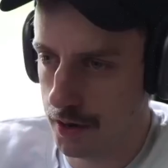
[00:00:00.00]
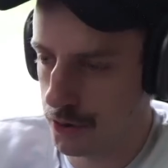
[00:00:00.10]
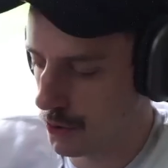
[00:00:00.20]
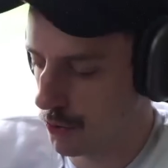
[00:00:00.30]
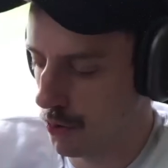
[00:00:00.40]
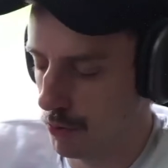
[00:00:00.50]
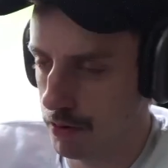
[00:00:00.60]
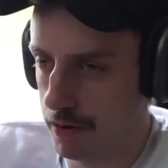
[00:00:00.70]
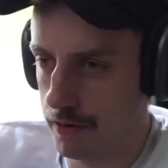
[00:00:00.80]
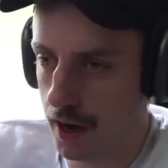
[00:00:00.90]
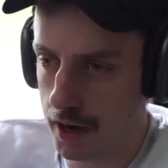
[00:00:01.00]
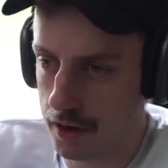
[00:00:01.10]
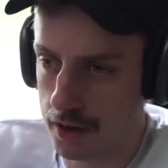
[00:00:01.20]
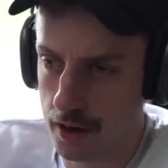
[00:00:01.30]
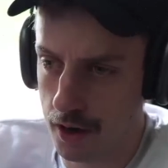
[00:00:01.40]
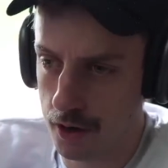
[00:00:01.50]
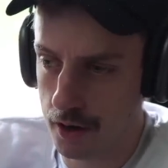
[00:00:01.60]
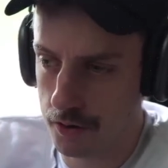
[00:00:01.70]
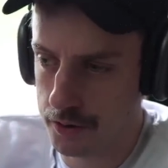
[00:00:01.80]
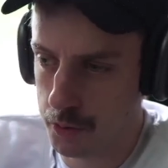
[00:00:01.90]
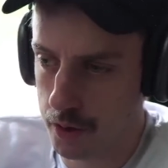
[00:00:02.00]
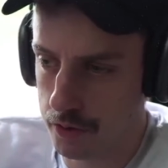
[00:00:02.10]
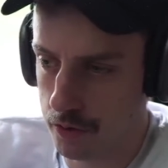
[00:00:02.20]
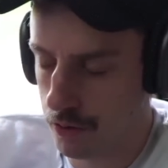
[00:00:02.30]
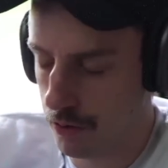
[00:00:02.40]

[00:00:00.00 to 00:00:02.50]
swoop. I got to get a haircut this week too.